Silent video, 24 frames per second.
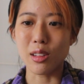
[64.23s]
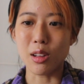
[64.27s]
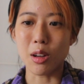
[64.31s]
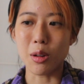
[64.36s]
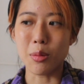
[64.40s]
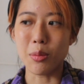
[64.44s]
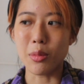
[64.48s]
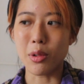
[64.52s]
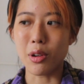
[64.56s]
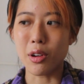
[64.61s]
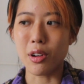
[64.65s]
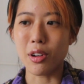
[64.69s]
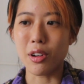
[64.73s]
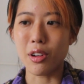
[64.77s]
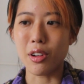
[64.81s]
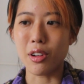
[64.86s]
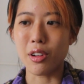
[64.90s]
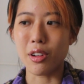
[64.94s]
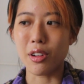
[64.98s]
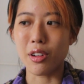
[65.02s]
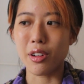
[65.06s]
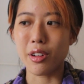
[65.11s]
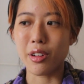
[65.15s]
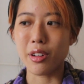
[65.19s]

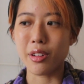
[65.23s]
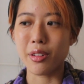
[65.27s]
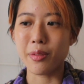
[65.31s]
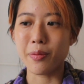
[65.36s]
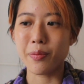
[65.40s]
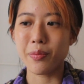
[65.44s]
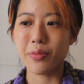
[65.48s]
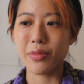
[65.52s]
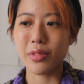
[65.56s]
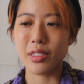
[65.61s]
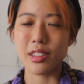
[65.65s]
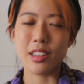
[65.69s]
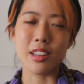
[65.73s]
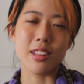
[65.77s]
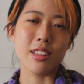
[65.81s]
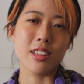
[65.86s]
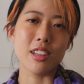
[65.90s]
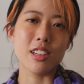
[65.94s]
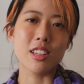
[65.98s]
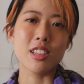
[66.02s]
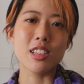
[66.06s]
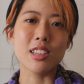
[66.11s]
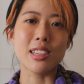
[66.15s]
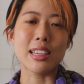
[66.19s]
more,
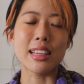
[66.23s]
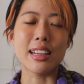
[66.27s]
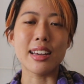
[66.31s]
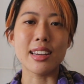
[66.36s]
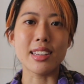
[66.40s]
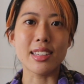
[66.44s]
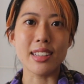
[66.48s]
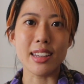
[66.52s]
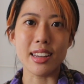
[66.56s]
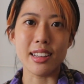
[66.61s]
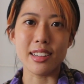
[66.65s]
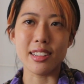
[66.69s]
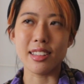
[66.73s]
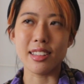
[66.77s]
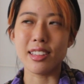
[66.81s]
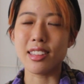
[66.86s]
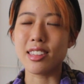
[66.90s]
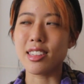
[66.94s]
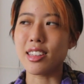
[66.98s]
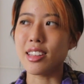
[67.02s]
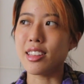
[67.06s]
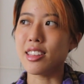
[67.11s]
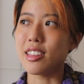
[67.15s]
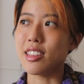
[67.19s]
there's just less edits
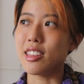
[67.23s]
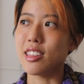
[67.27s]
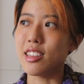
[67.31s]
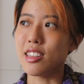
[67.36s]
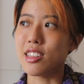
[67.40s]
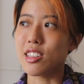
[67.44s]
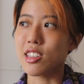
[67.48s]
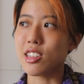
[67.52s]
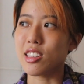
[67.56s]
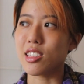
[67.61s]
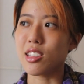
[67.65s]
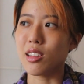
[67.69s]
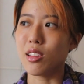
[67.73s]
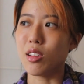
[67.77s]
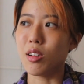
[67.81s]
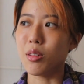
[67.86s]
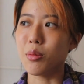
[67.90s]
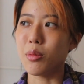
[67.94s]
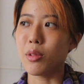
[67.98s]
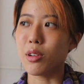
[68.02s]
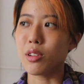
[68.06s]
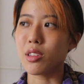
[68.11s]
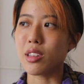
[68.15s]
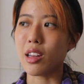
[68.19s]
and it's just a lot
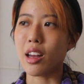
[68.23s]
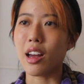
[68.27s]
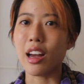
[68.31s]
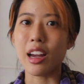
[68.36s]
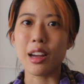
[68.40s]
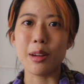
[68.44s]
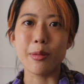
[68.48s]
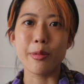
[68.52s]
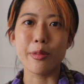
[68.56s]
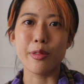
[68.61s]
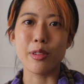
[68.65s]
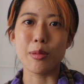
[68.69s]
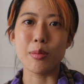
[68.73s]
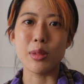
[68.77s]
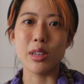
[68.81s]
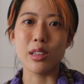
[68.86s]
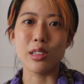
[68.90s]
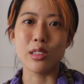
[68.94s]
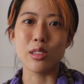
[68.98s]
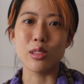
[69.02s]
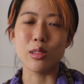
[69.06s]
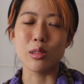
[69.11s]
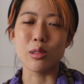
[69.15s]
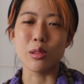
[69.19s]
more time for me
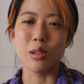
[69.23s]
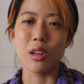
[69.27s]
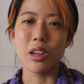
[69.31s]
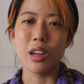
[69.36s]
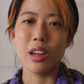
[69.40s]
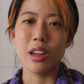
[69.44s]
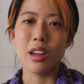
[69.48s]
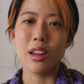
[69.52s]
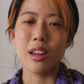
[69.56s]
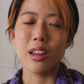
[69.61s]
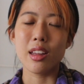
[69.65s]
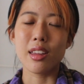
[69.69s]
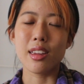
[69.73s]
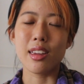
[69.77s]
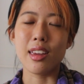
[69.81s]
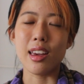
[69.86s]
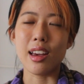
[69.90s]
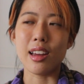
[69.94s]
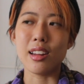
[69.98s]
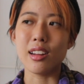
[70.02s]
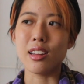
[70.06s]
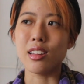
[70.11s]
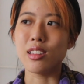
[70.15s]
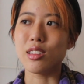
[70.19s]
to
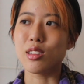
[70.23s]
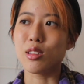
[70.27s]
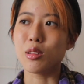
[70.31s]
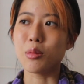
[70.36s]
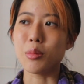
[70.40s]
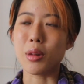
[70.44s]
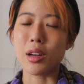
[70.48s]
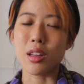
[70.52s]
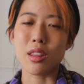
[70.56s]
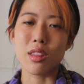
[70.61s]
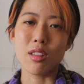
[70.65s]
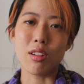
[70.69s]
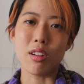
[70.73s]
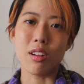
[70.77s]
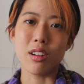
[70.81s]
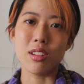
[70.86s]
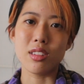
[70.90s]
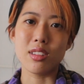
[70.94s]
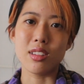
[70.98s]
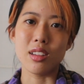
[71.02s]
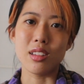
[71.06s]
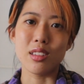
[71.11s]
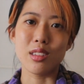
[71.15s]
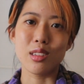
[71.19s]
get into my thoughts
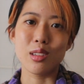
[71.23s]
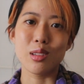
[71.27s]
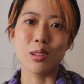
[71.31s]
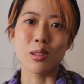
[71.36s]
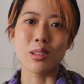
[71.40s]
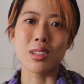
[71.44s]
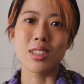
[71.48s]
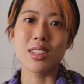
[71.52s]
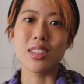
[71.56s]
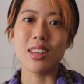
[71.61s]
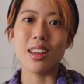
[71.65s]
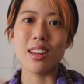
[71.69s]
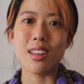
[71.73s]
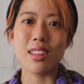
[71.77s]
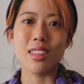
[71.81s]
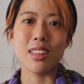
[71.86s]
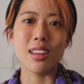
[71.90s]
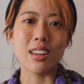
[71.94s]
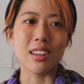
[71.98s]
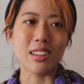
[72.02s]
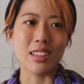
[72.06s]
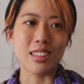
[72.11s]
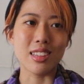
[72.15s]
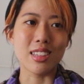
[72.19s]
and to say
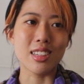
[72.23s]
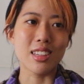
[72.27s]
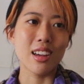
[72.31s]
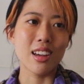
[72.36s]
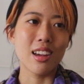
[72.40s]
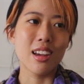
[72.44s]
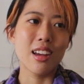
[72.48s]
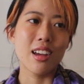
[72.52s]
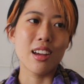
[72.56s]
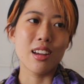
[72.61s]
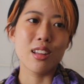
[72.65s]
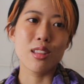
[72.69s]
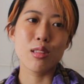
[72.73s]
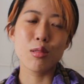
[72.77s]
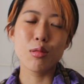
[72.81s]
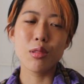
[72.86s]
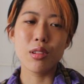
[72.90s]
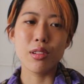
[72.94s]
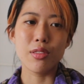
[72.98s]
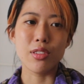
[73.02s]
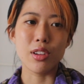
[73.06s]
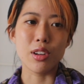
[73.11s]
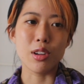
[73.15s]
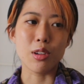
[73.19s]
things through the
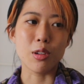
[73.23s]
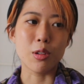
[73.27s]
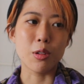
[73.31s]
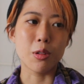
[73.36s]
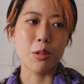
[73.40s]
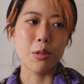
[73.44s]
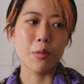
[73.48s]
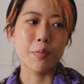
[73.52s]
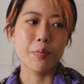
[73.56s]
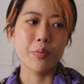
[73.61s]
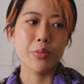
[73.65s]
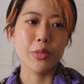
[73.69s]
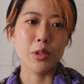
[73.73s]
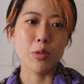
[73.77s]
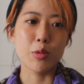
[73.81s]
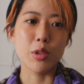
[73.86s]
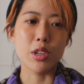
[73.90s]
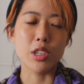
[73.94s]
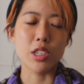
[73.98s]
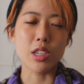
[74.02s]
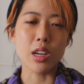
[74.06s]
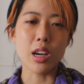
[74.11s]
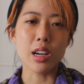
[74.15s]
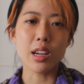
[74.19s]
video,
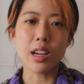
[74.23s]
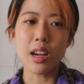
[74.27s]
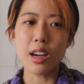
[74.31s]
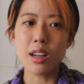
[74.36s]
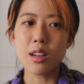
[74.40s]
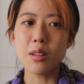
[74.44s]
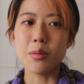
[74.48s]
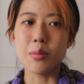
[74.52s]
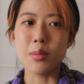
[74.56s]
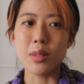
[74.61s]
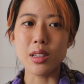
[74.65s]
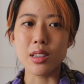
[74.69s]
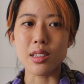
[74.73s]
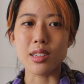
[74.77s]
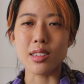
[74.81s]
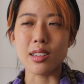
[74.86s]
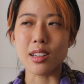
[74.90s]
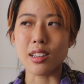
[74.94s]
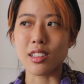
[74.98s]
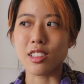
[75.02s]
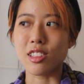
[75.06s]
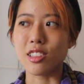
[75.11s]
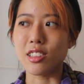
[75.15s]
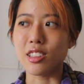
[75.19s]
which I kind of missed
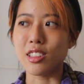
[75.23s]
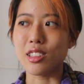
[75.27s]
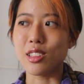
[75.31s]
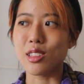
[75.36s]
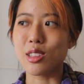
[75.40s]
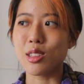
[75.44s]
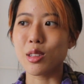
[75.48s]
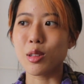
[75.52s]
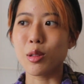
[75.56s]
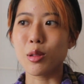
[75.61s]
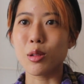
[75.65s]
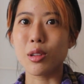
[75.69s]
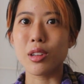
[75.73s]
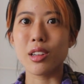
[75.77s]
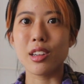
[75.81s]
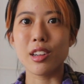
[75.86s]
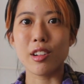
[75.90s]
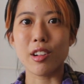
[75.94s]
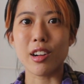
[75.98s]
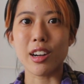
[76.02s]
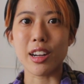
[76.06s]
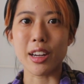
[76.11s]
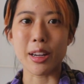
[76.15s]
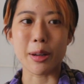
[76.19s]
actually, so here
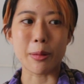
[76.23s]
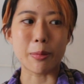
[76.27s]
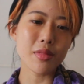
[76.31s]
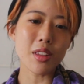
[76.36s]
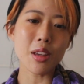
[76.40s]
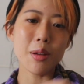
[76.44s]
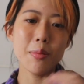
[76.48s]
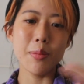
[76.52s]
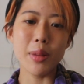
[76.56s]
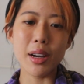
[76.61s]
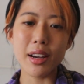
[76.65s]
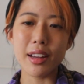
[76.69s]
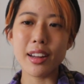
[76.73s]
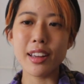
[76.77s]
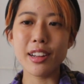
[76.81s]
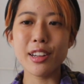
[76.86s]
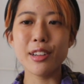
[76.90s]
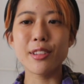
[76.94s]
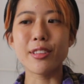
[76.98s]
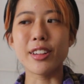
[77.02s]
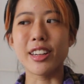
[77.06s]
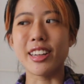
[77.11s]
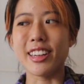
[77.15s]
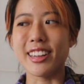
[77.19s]
I am. But
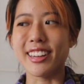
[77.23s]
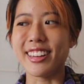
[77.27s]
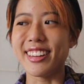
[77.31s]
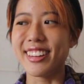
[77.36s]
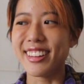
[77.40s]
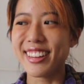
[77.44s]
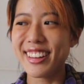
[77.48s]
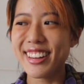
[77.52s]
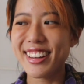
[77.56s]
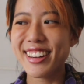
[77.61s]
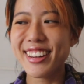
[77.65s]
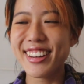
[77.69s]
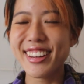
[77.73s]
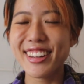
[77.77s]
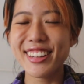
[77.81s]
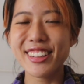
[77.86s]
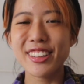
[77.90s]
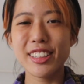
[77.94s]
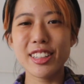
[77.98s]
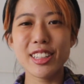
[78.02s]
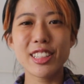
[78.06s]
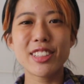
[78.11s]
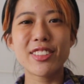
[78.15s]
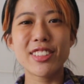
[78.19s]
anyway,
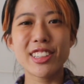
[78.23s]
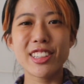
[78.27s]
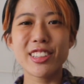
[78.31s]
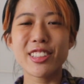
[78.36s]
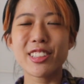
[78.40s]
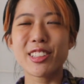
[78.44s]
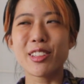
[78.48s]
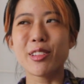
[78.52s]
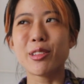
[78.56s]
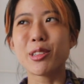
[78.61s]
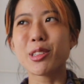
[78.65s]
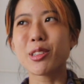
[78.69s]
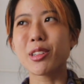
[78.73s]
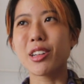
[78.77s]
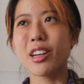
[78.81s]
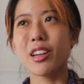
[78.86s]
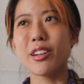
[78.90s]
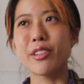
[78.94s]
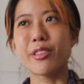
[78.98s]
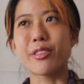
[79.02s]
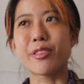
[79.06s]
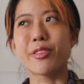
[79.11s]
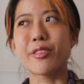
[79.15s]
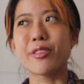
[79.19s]
today's video is also kind
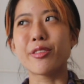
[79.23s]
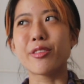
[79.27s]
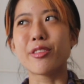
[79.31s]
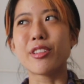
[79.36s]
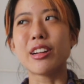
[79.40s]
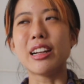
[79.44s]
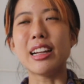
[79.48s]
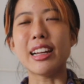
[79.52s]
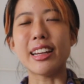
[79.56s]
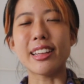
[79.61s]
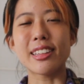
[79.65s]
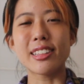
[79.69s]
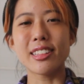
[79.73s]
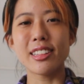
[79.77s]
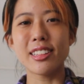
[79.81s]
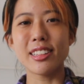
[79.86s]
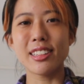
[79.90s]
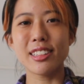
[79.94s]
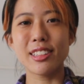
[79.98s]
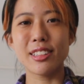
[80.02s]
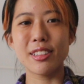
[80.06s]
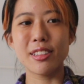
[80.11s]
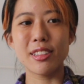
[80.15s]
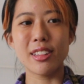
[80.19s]
of
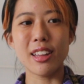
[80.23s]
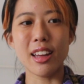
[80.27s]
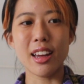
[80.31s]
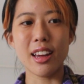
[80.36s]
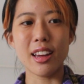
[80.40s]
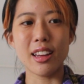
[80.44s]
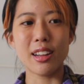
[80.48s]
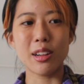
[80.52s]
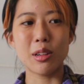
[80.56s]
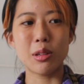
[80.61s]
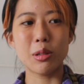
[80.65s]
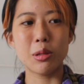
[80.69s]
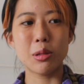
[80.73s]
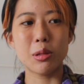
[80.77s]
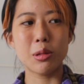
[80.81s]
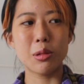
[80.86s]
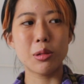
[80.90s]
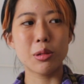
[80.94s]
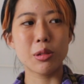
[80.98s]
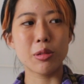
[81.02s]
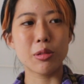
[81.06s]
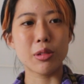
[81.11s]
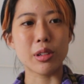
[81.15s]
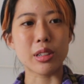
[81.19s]
related to that
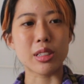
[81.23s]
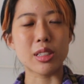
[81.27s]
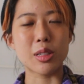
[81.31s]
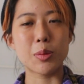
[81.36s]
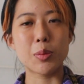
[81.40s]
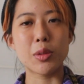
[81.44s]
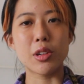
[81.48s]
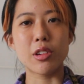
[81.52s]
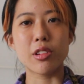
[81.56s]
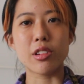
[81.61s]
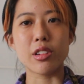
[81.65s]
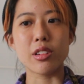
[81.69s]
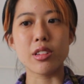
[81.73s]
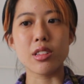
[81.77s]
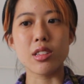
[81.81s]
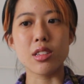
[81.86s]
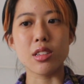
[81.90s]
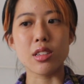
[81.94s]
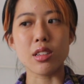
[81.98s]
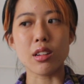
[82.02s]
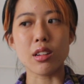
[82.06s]
whole experience.